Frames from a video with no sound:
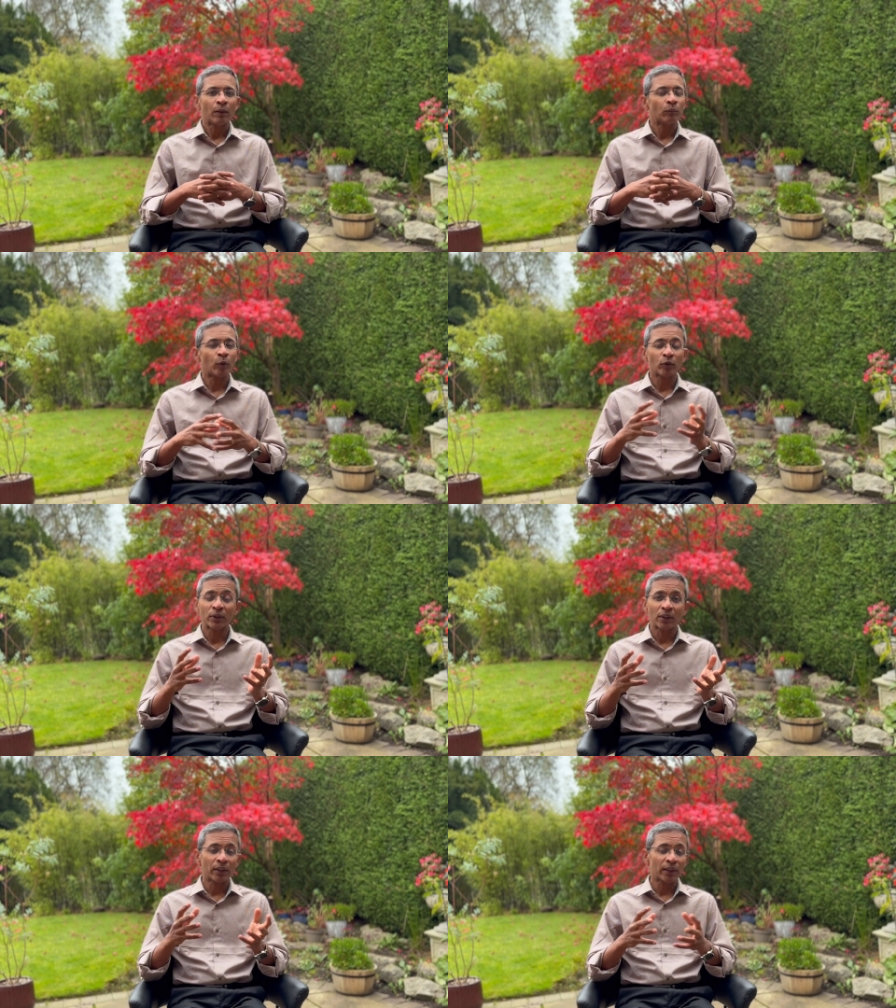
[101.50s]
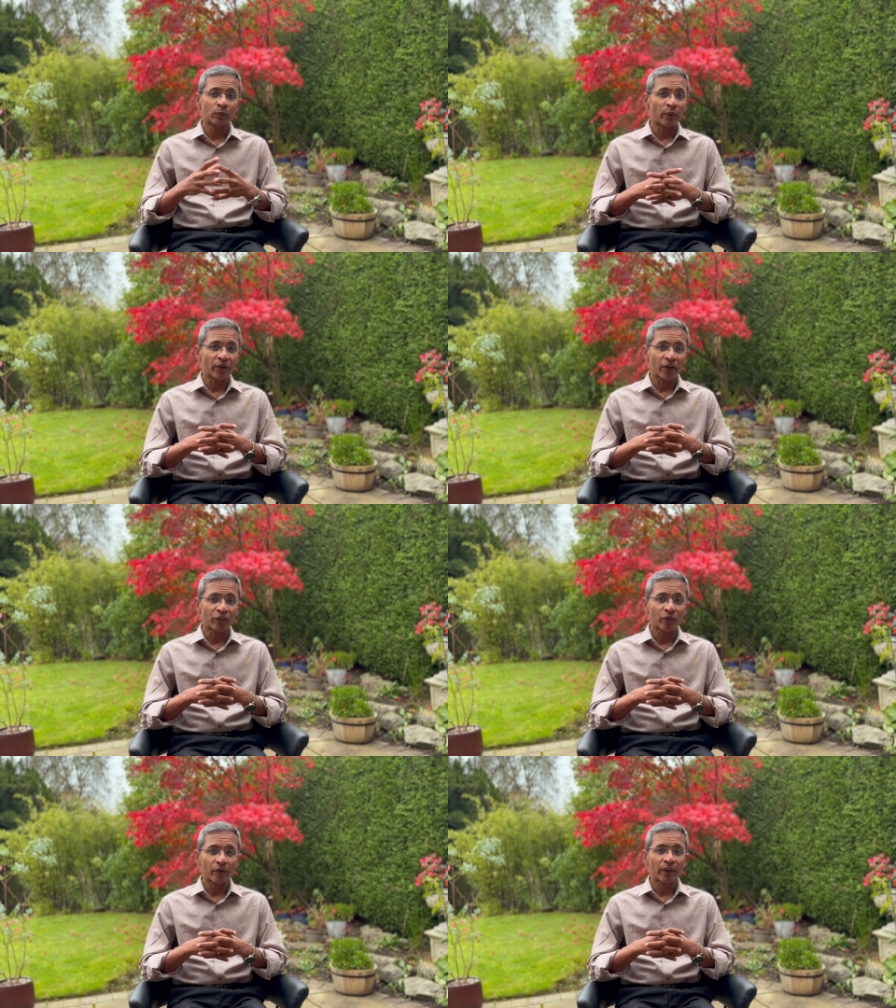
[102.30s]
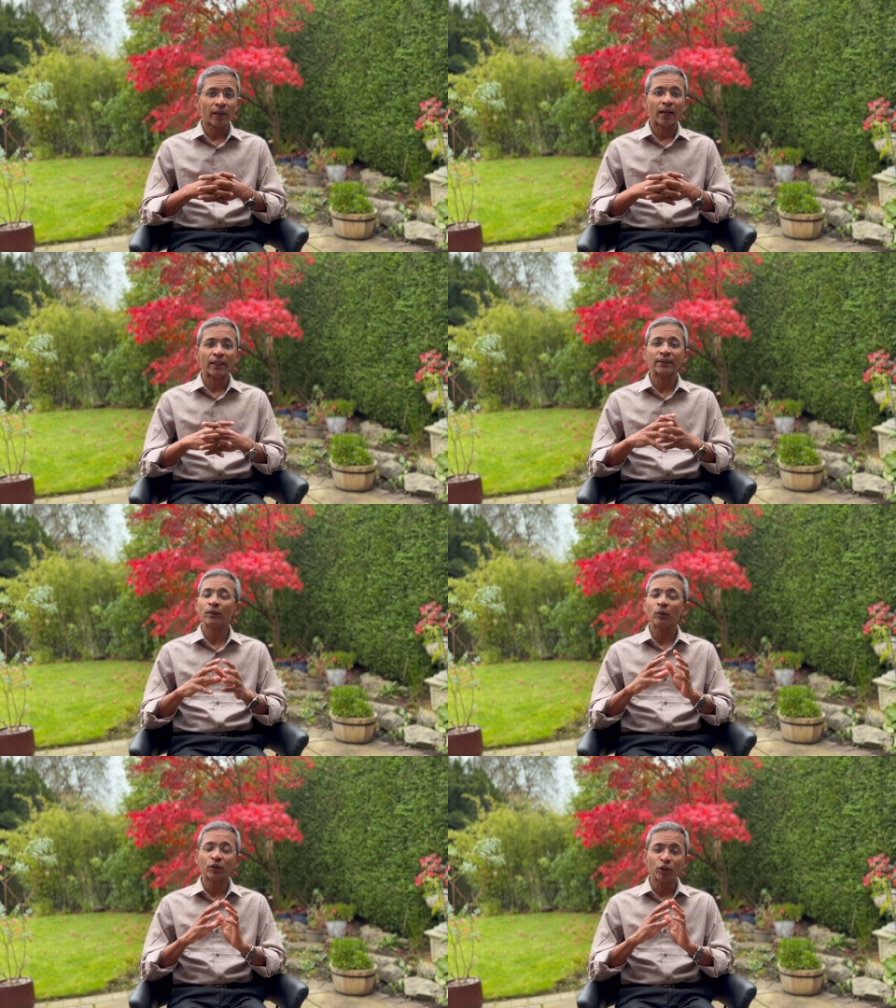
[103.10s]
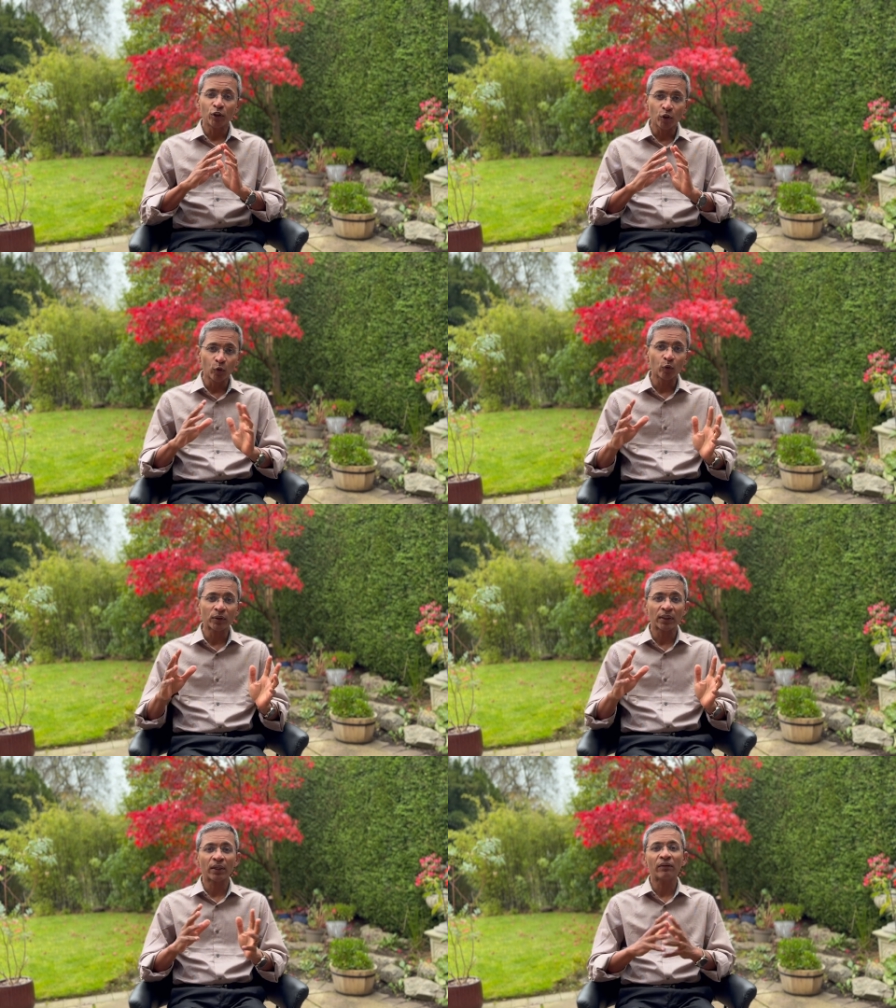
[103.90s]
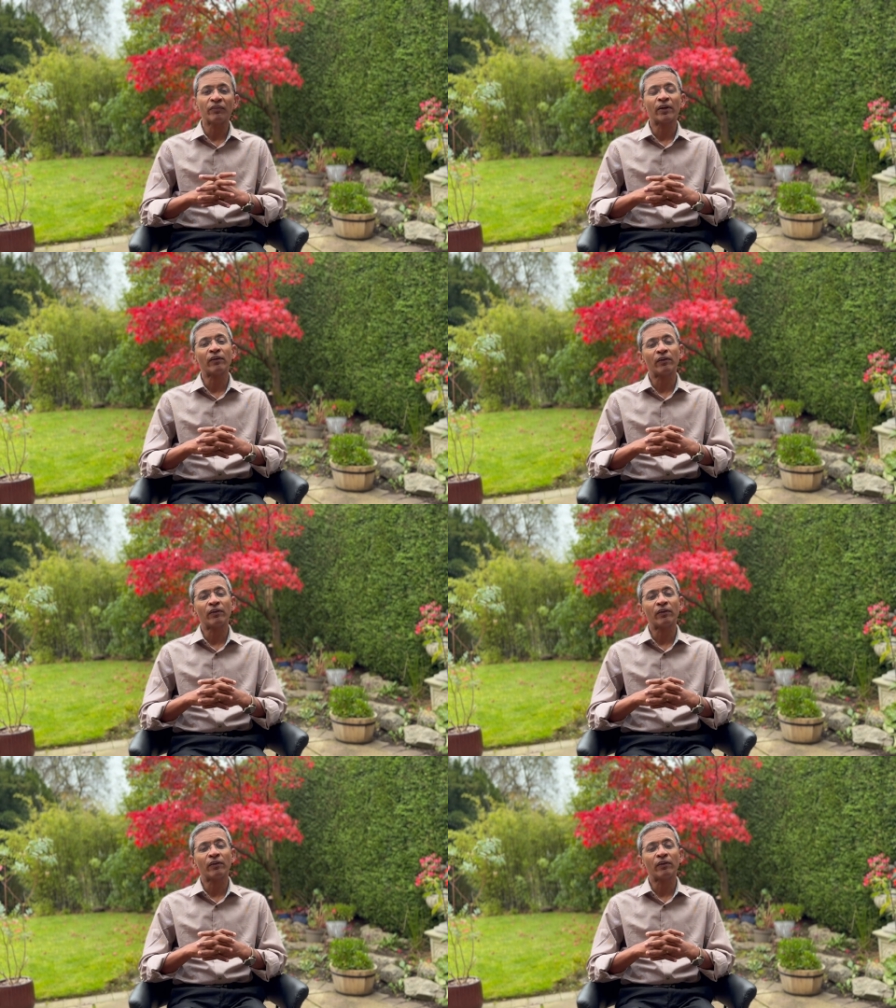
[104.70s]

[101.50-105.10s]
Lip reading: Both studies were reassuring as there was no significant